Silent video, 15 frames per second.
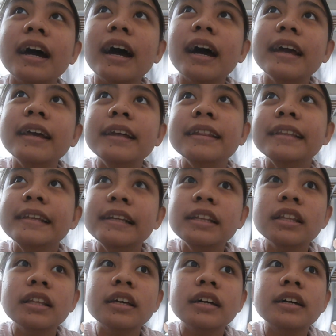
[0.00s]
I need
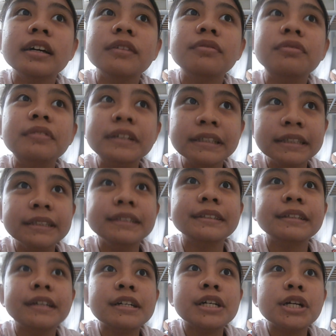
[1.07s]
first
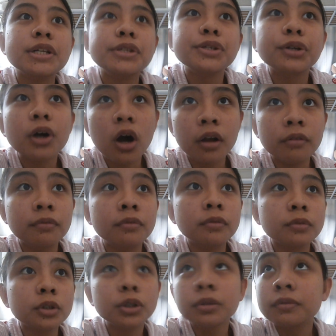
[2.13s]
to
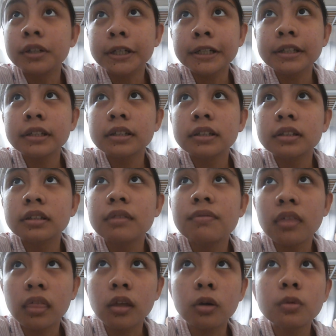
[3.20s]
convert the
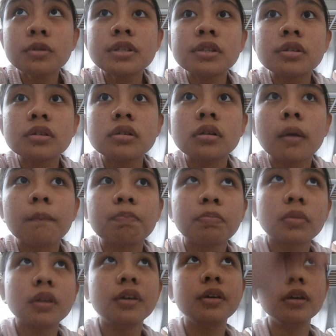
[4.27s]
videos
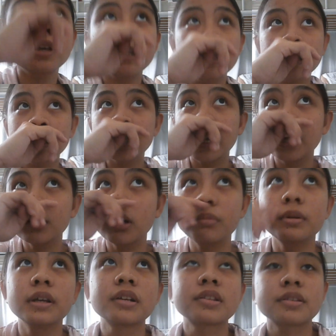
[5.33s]
in Adobe
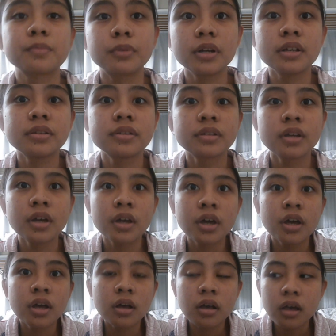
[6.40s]
Express,
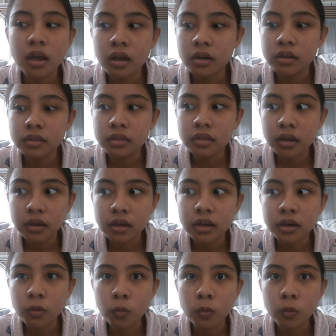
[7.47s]
and it's taking a